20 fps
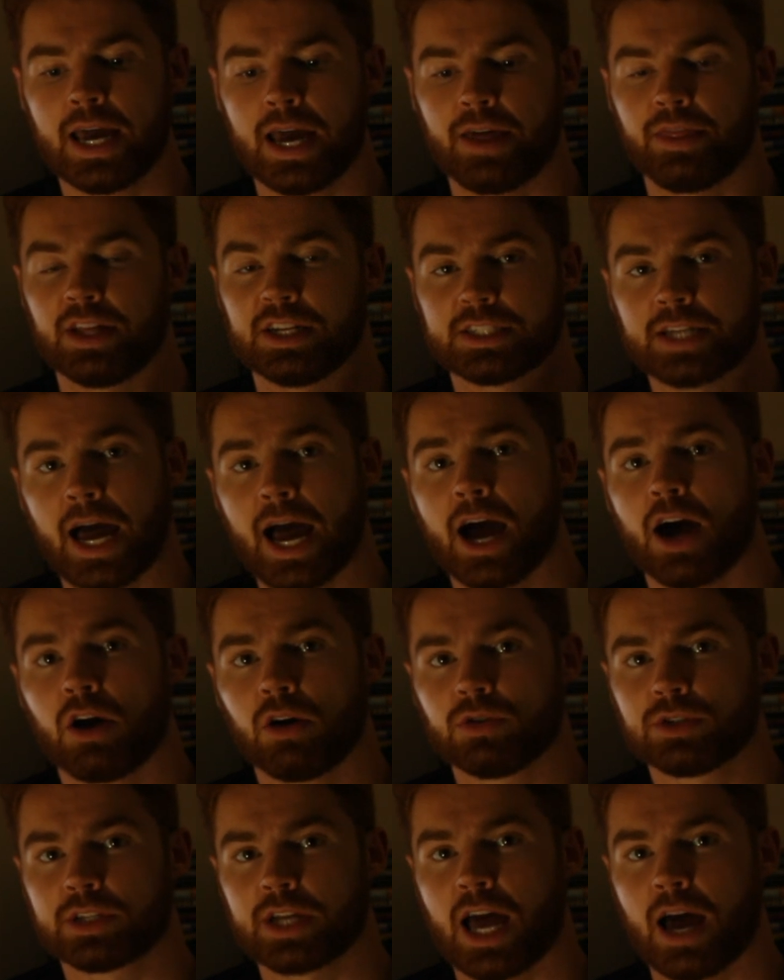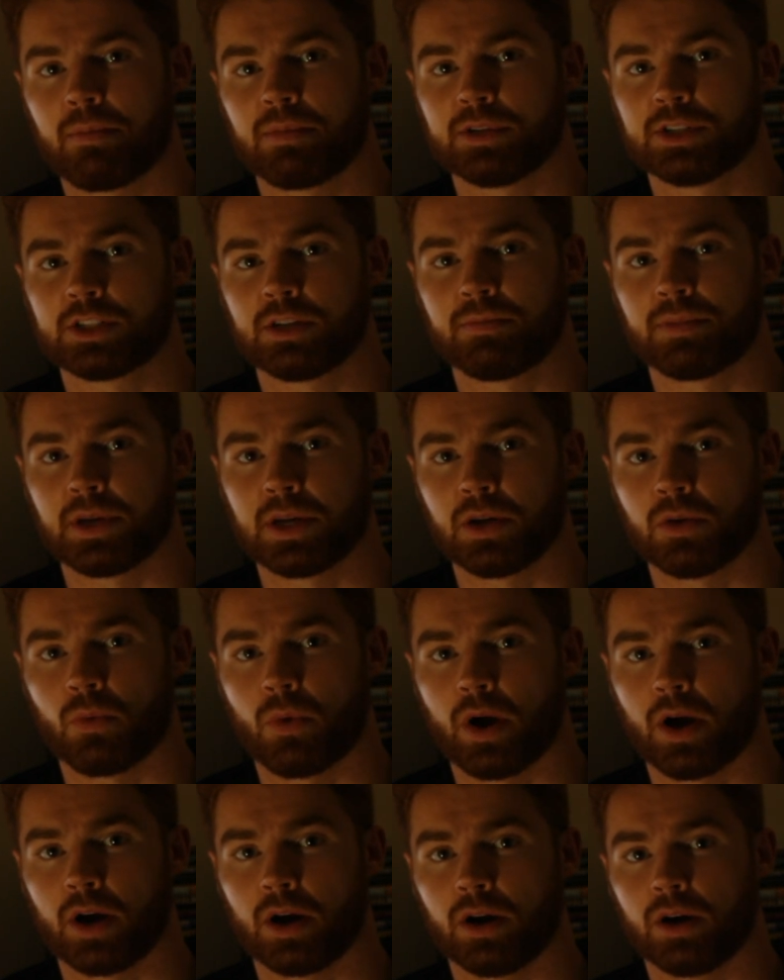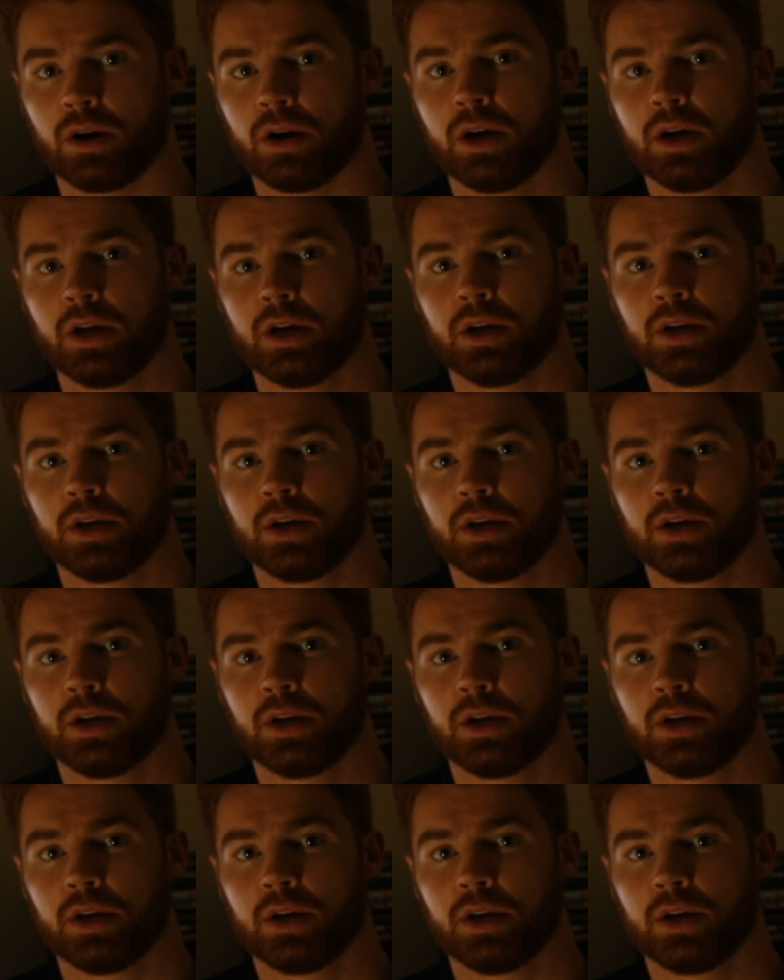And this house happens to be where